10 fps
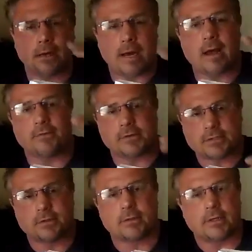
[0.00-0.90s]
On
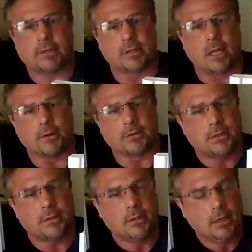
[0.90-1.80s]
average, it's
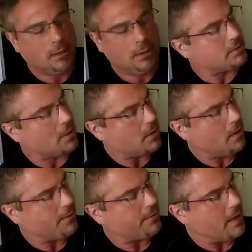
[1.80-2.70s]
close. Because not
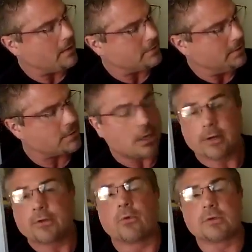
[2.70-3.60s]
all the 1,000 is
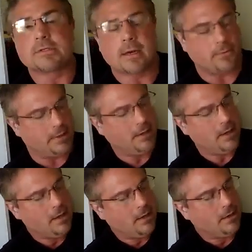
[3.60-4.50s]
going towards equity.
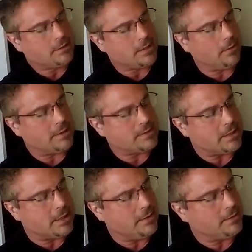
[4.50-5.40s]
So let's
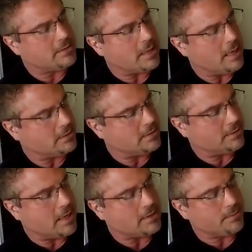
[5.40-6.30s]
say that this house is
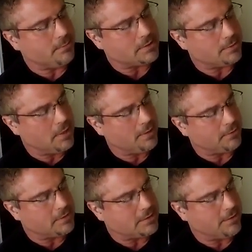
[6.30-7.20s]
$1,000 a month.
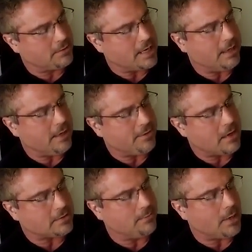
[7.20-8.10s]
Let's say there's
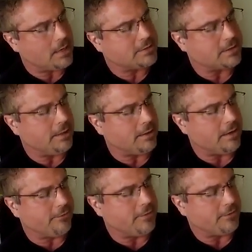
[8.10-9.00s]
$80,000
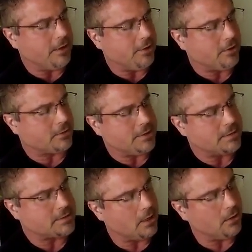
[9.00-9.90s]
in 15 years in
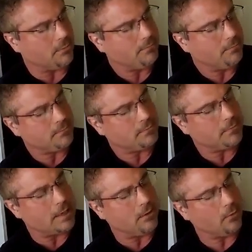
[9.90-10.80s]
this home.
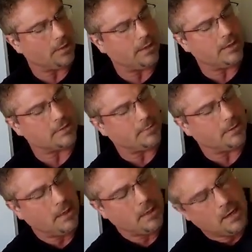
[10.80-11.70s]
I don't know what it is,
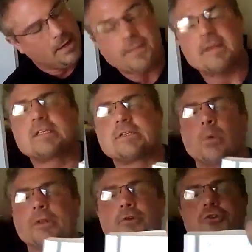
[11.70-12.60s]
but this is
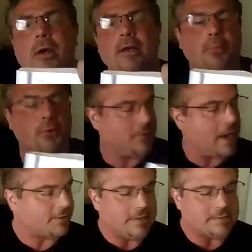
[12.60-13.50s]
what they're trying to
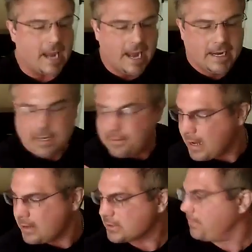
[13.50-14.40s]
protect, is
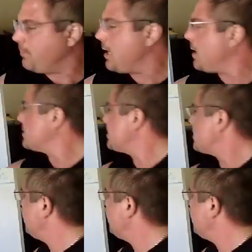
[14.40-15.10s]
$80,000.